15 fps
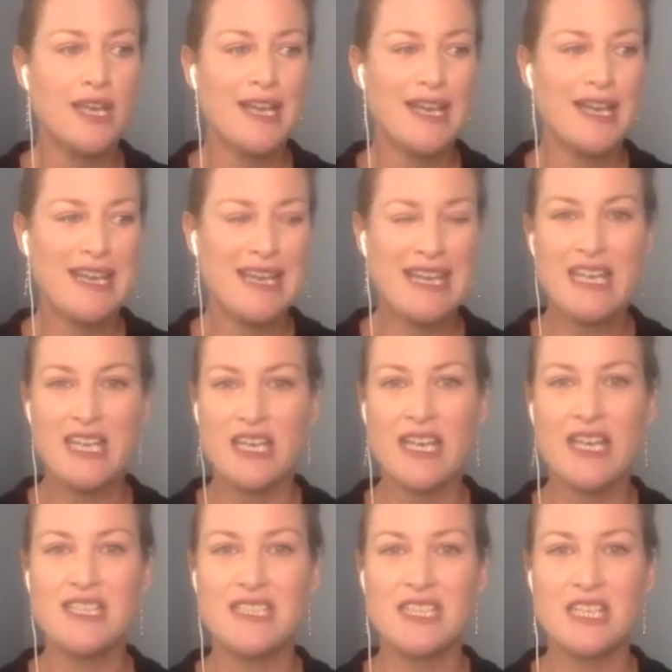eh,
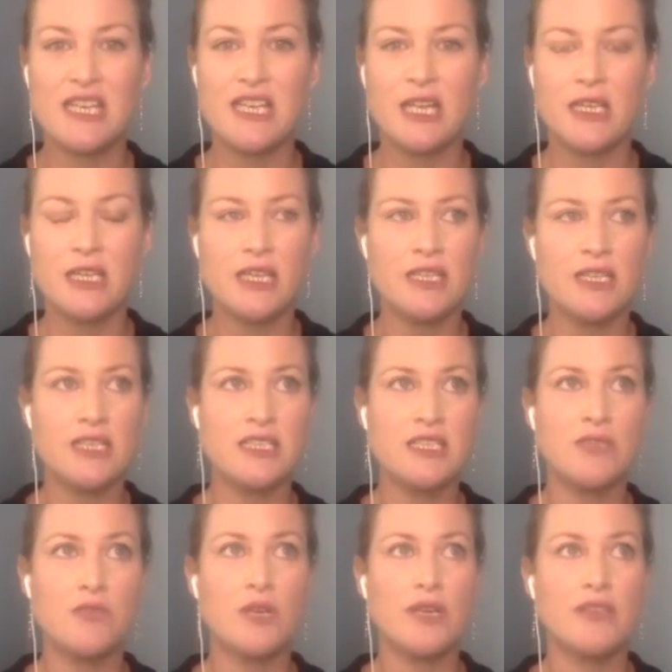here's the thing, and eh, this
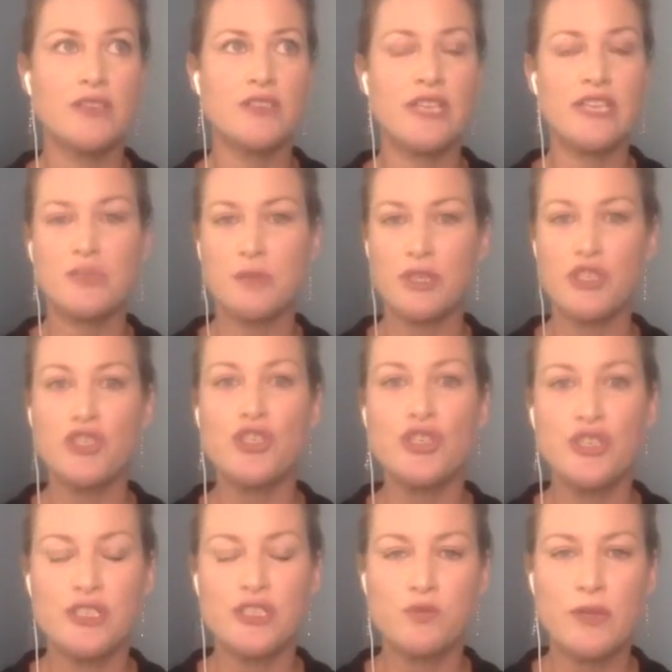is what I teach my
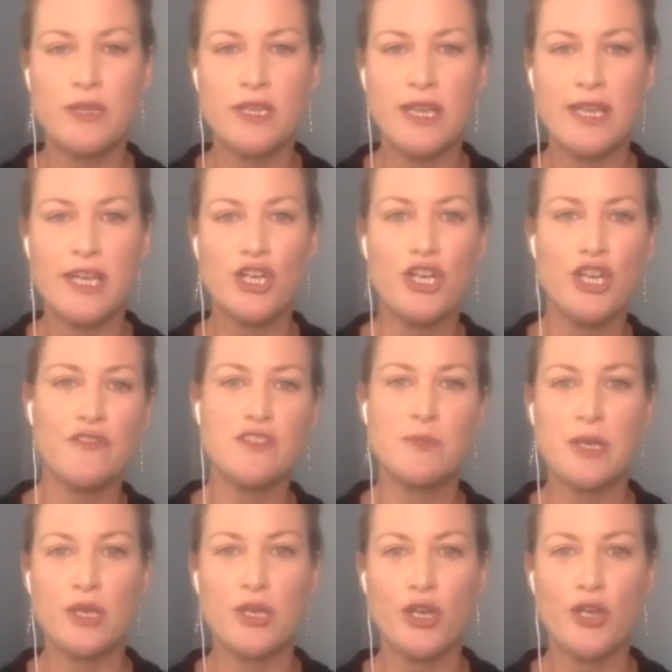students when they get nervous
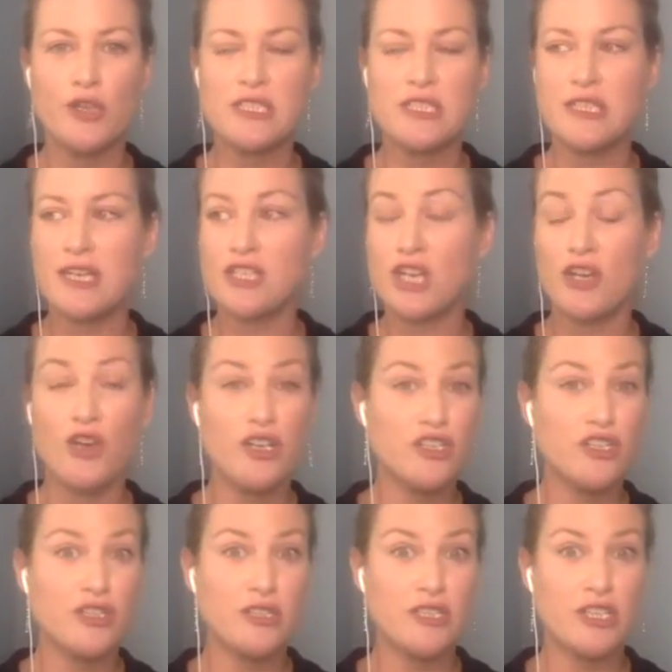about going on stage. And I have got
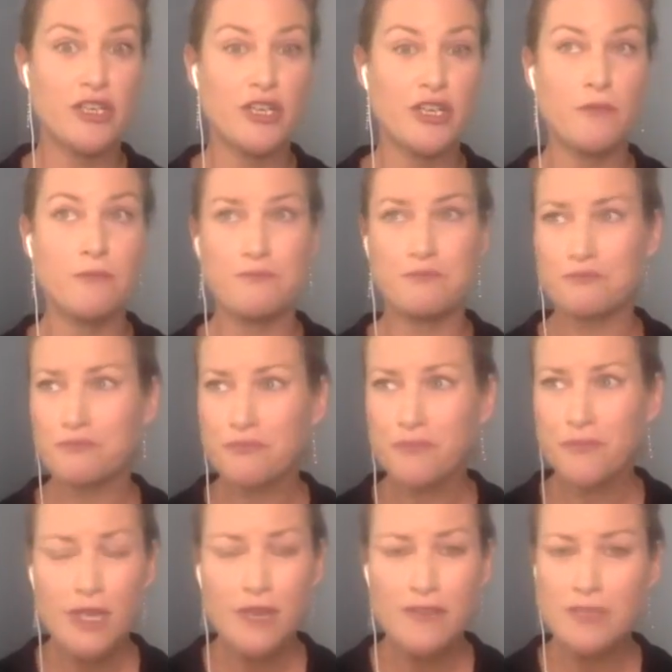to tell you,
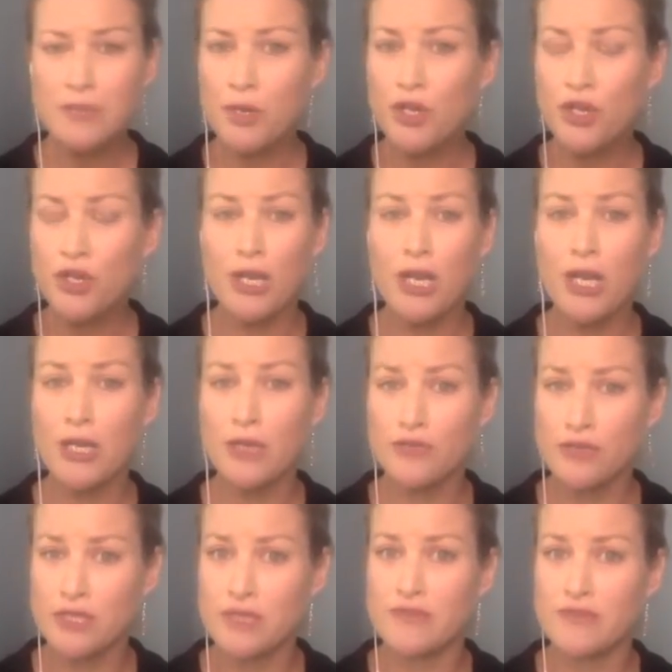I've spoken on
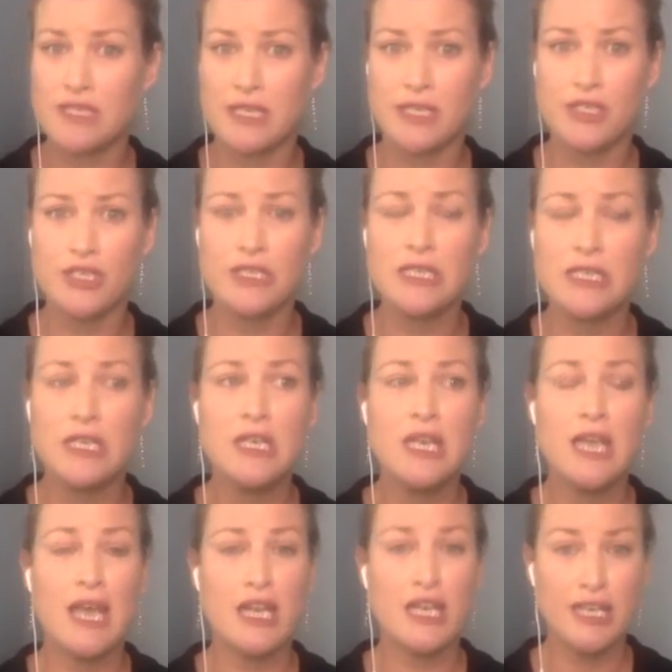hundreds of stages
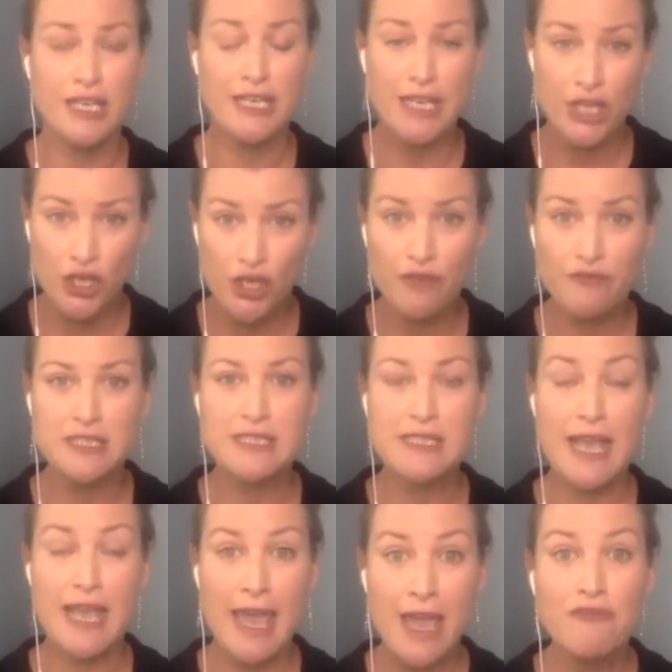and I get nervous
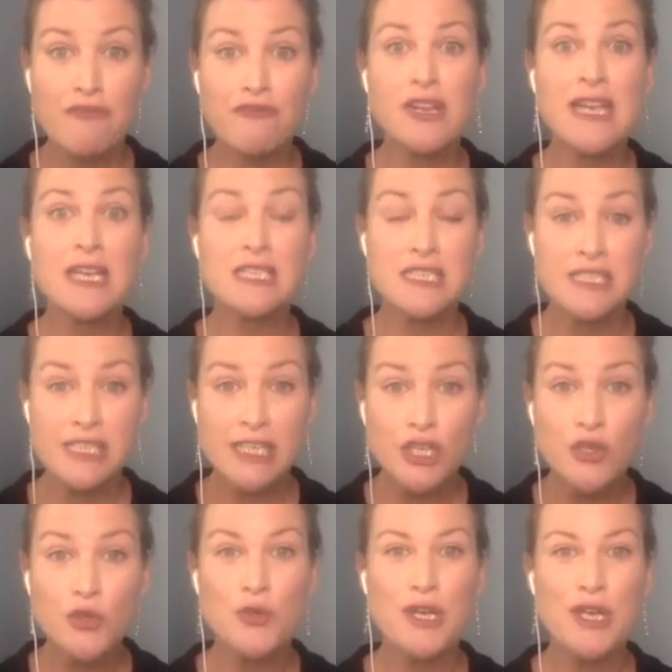every
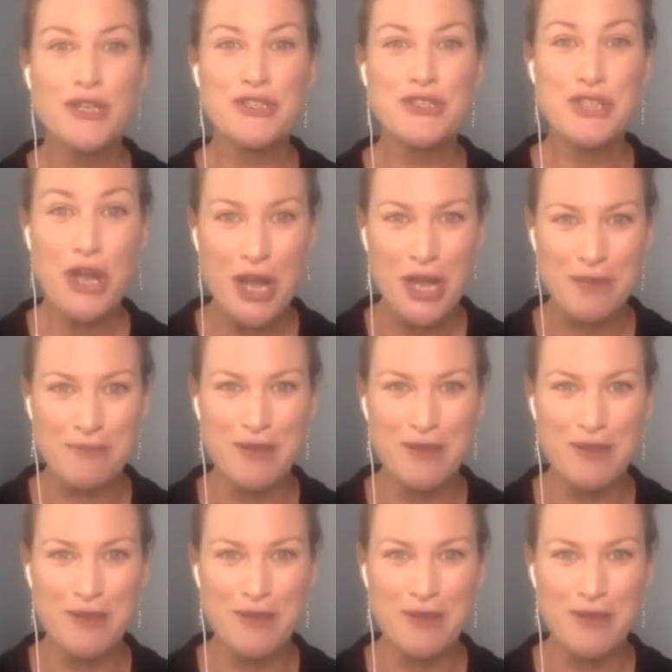single time.